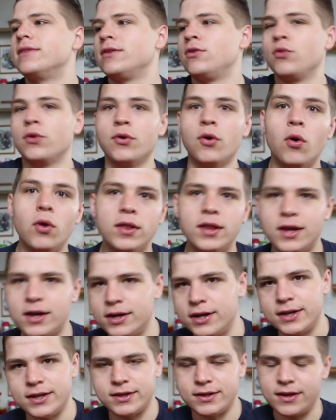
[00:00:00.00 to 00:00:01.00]

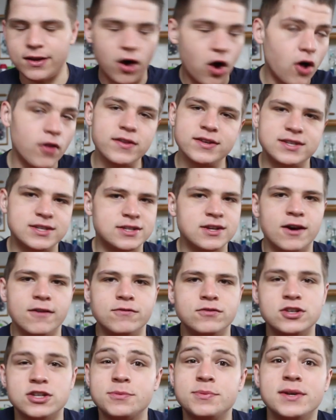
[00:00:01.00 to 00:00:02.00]
granola, and all this
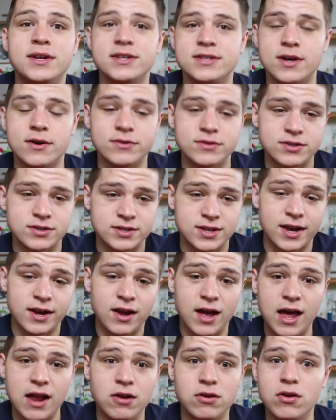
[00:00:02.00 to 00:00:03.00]
stuff, just because I was just like,
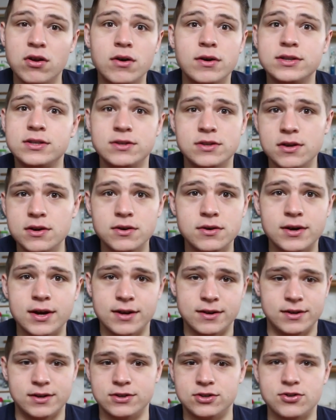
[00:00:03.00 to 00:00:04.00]
I don't know what to do.
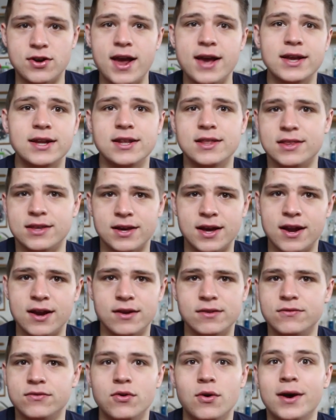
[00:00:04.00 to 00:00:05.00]
I didn't track anything.
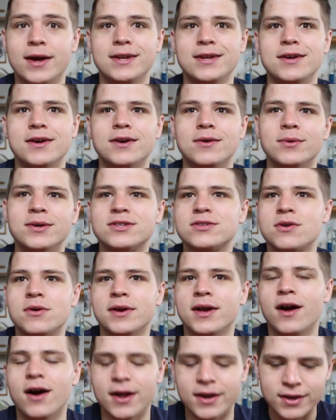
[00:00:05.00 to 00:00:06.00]
I have no idea what's
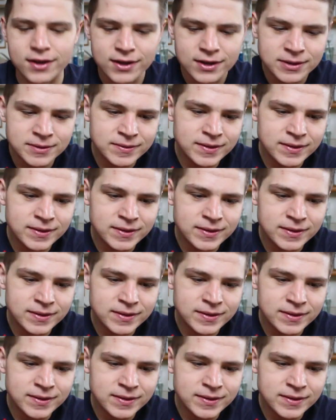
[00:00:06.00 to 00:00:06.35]
going on.